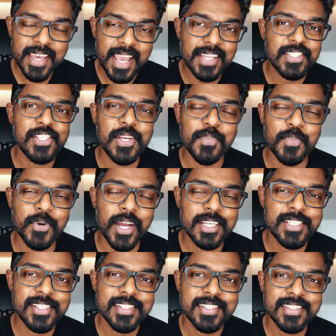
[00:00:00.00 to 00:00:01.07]

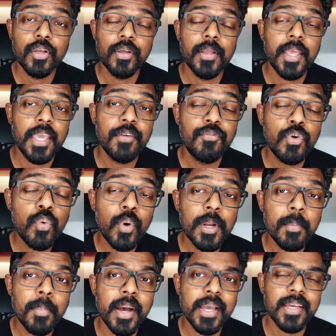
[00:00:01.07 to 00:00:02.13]
SEMrush. If you want
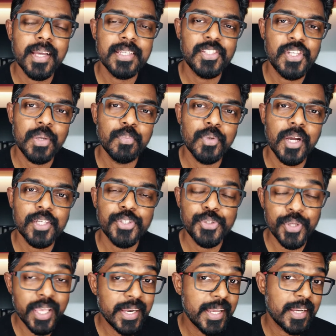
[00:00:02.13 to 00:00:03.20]
to buy SEMrush,
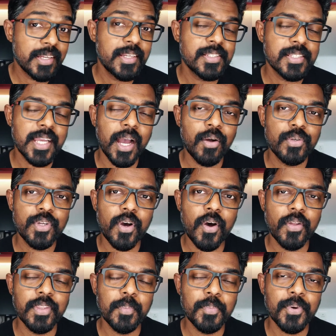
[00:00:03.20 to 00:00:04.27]
you can get a discount
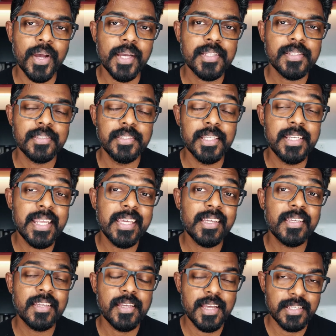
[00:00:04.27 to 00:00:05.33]
on the price. The
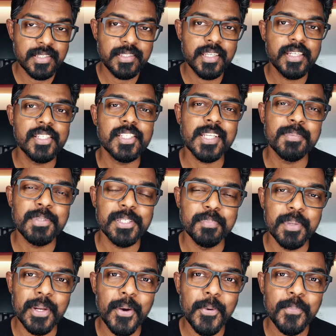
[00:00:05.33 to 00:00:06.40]
link is in the description
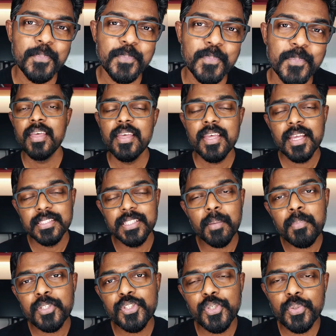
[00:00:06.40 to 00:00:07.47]
below.
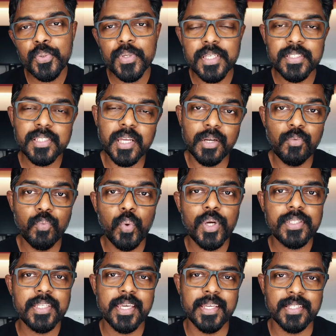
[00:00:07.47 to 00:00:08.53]
Number 2 is
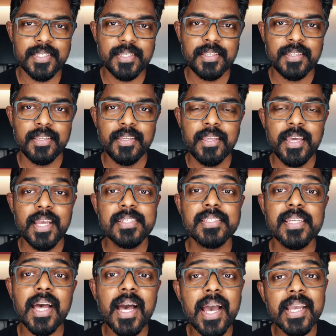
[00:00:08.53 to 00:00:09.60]
ConvertKit. It's a
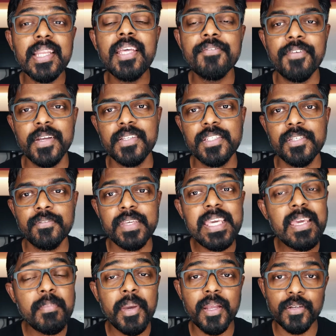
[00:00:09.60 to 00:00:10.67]
highly effective
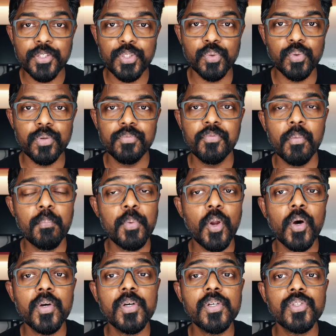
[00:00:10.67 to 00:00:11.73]
email tool for
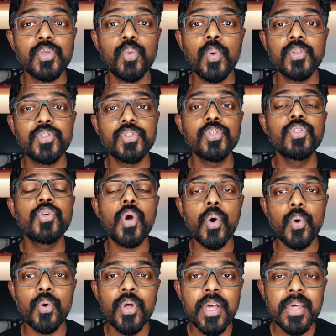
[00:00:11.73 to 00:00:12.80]
bloggers who wants to
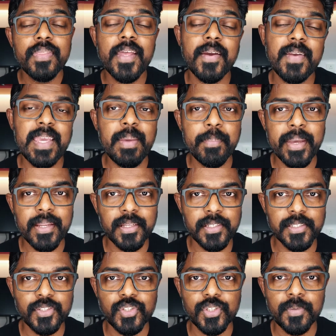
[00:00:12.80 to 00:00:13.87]
grow their email
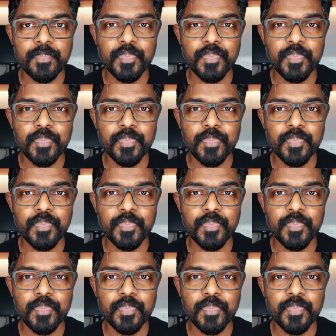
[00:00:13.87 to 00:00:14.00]
list.